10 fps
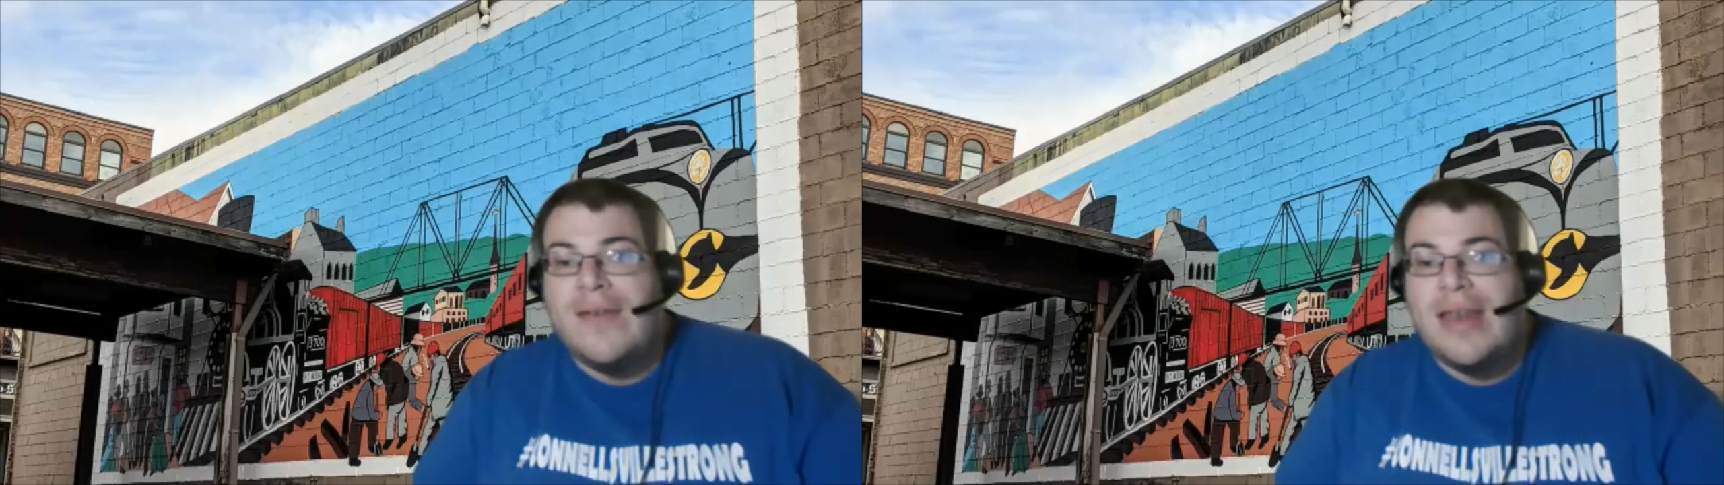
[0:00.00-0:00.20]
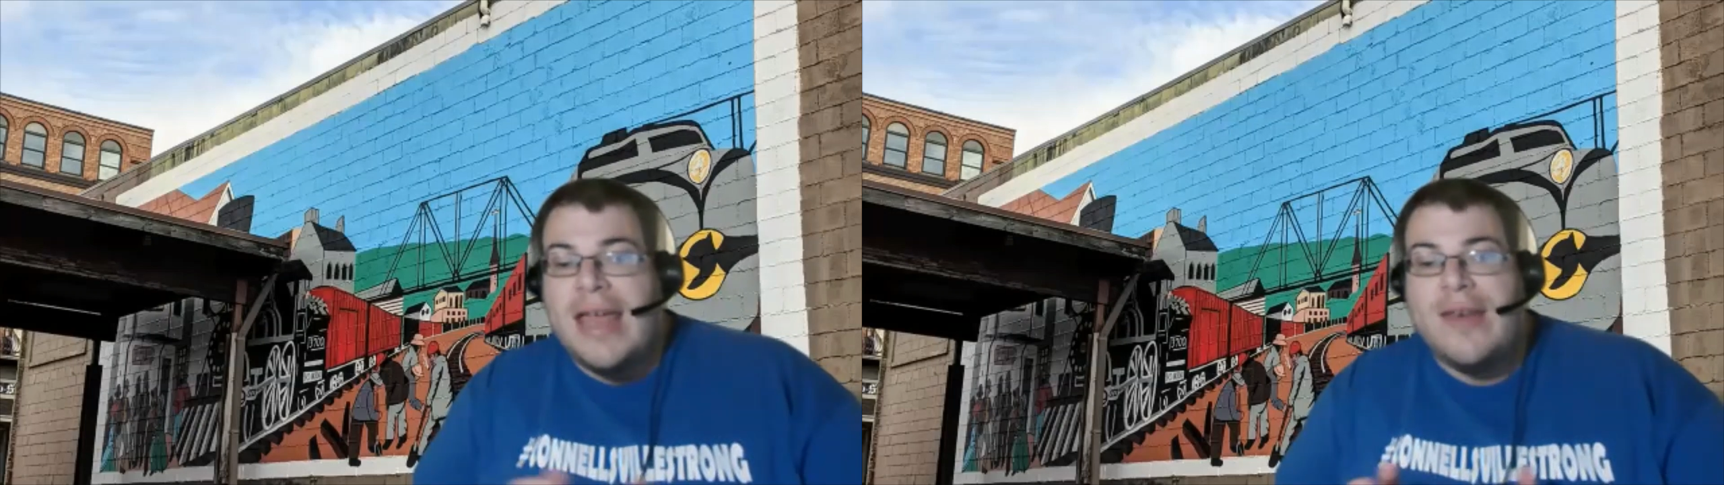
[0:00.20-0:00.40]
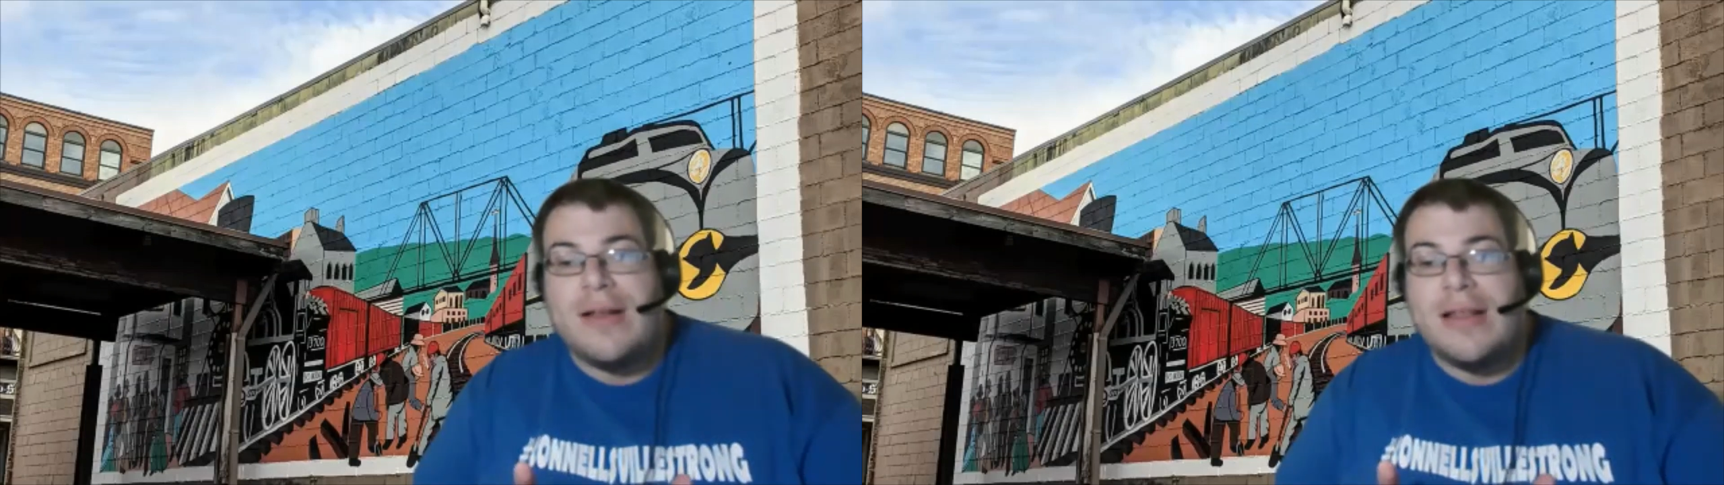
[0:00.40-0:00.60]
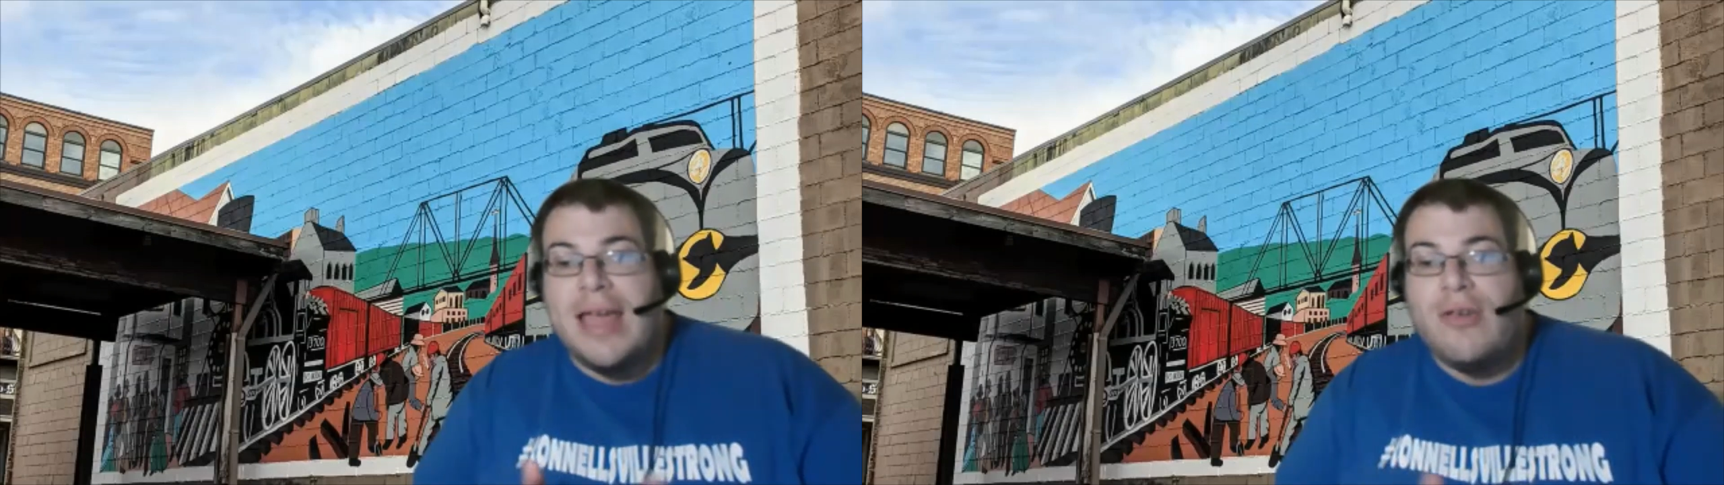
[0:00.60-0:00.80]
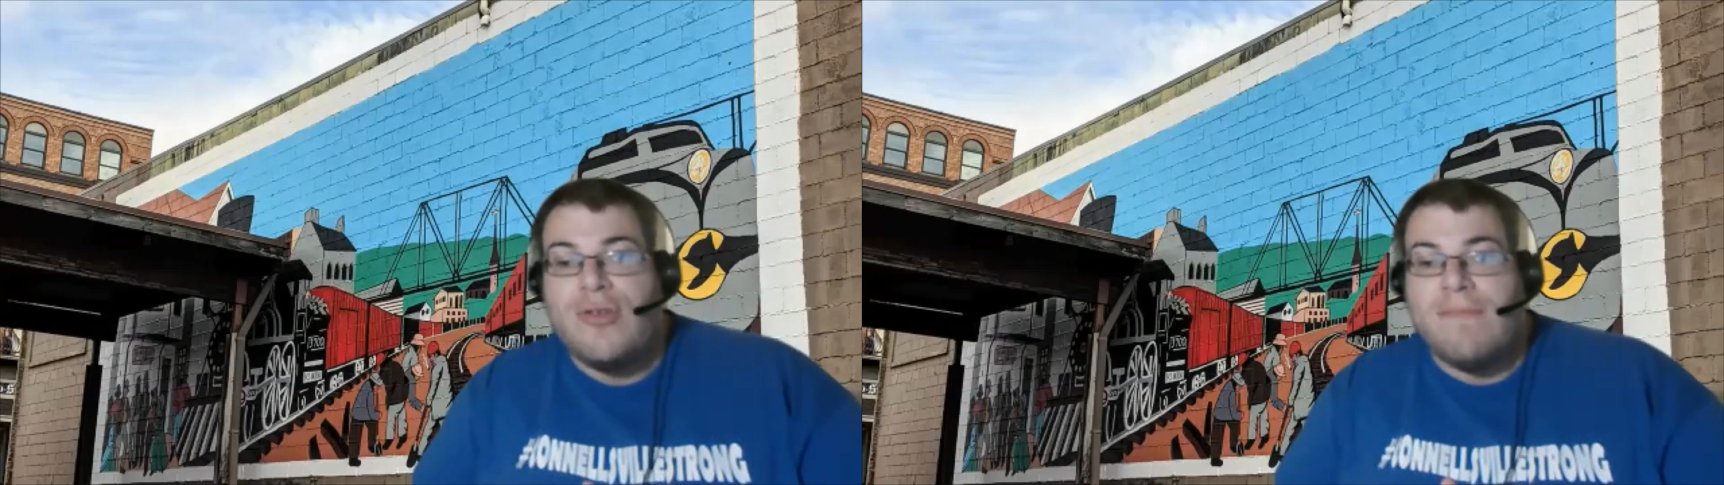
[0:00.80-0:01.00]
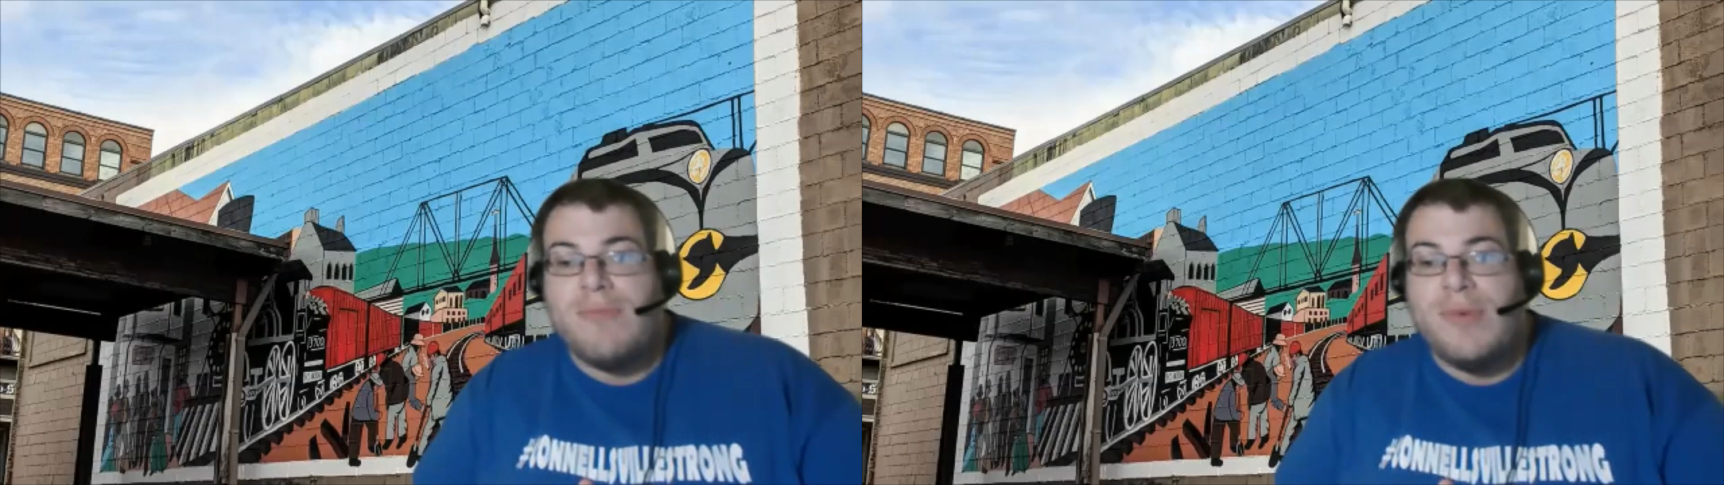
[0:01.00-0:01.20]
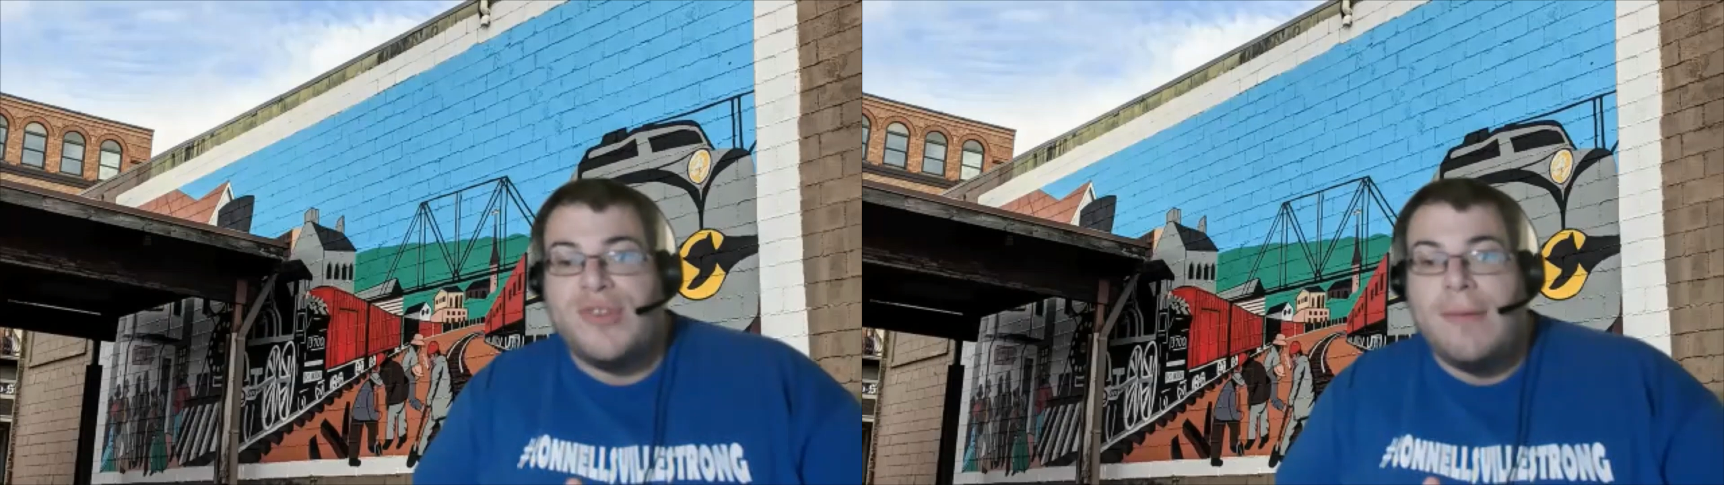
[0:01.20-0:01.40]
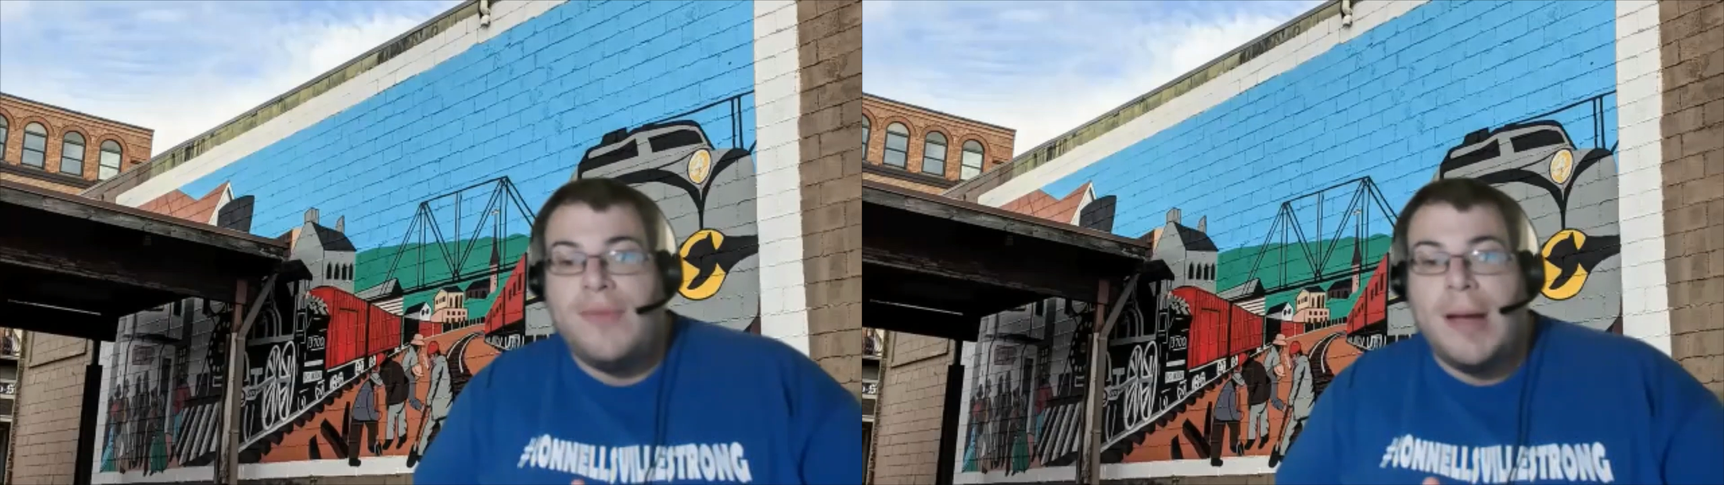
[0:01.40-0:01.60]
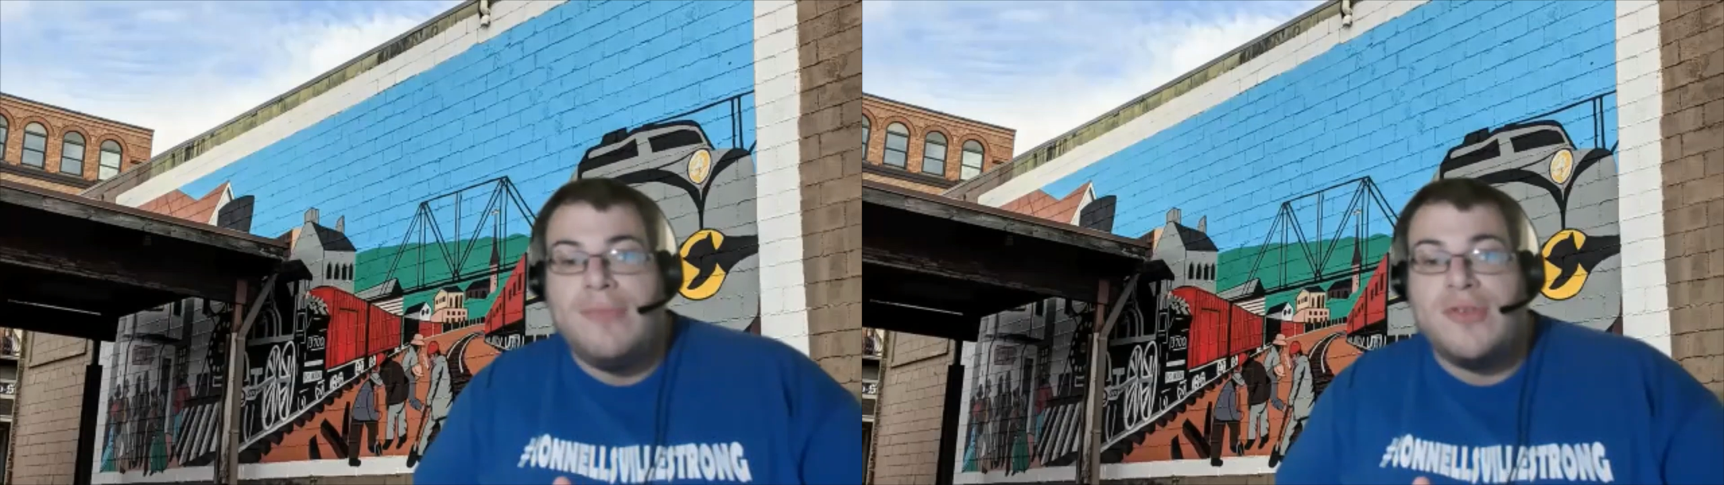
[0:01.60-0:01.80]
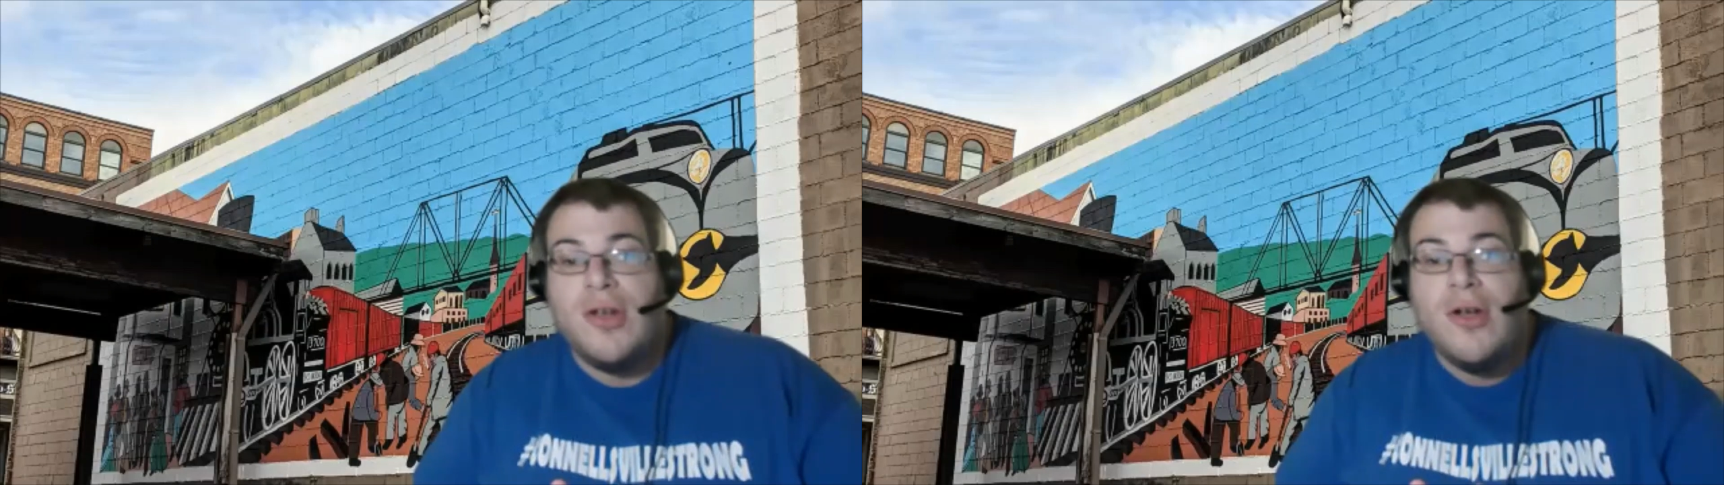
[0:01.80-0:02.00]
end relationships. But sometimes,